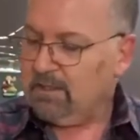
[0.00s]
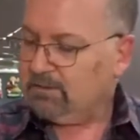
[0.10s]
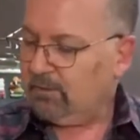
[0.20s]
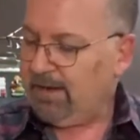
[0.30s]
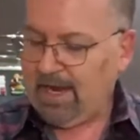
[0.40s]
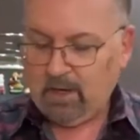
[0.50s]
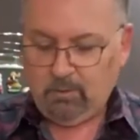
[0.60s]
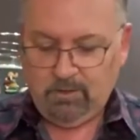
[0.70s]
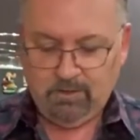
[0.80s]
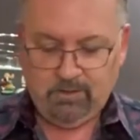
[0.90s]
So
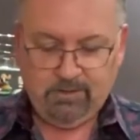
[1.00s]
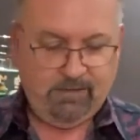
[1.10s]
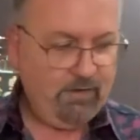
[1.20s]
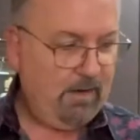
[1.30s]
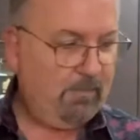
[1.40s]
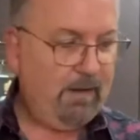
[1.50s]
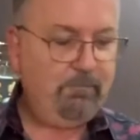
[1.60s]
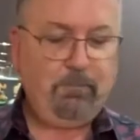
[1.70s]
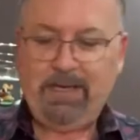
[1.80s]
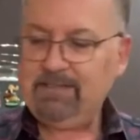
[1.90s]
now I've got my
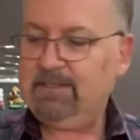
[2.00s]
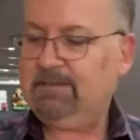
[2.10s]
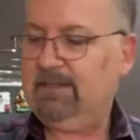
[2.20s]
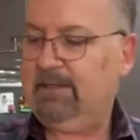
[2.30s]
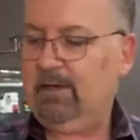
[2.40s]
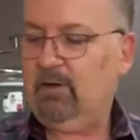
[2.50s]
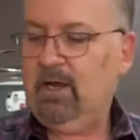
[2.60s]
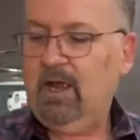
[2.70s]
basics in there.